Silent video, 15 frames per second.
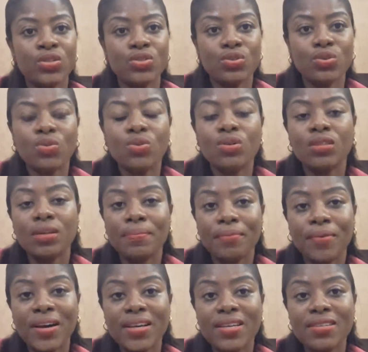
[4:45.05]
So the
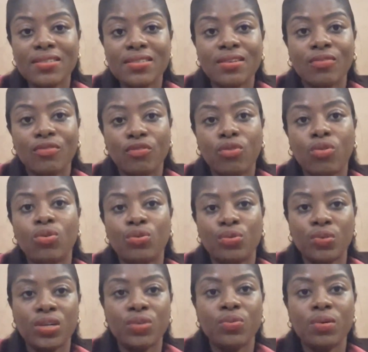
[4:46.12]
price for
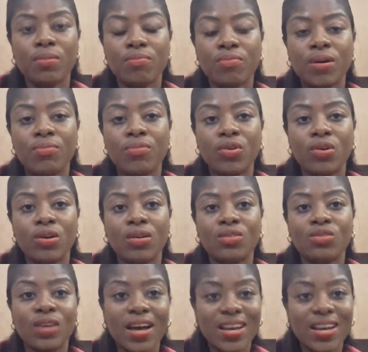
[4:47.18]
grade 1 palm oil